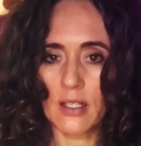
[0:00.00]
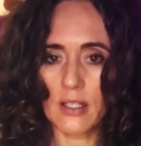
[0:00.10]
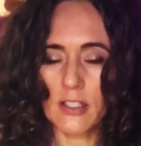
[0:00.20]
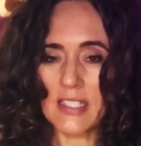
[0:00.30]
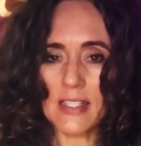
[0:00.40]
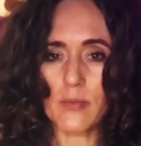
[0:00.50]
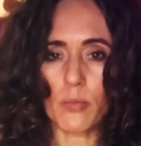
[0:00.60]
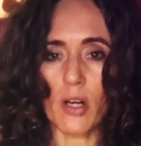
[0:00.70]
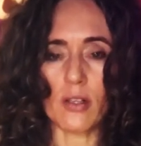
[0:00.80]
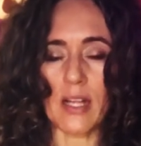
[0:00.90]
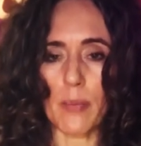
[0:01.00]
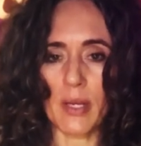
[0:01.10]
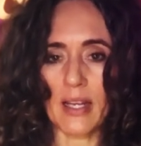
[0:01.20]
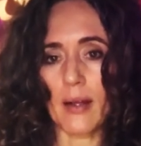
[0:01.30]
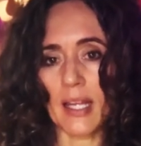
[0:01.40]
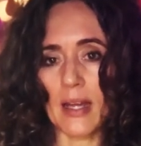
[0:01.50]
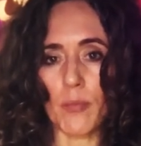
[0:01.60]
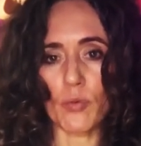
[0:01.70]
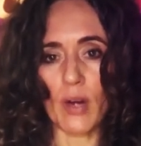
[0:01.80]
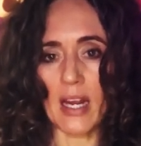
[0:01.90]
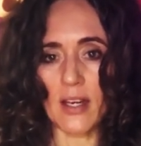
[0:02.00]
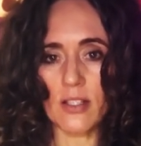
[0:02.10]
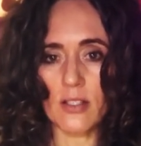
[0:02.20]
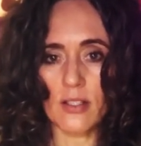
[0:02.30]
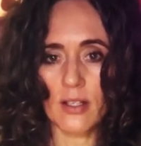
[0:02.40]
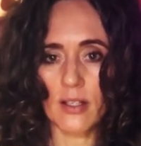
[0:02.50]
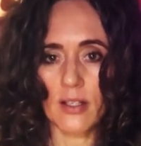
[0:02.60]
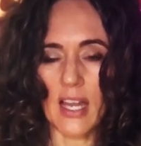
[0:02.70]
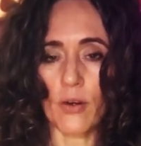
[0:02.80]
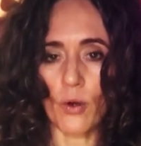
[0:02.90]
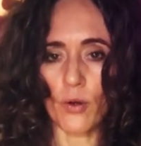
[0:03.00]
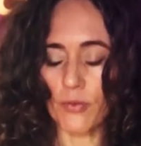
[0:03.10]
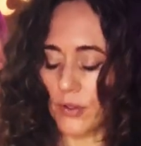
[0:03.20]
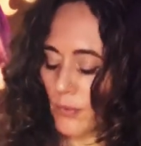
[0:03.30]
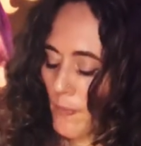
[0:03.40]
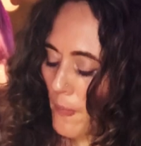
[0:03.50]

so it doesn't bottle up and can become rage and hurtful.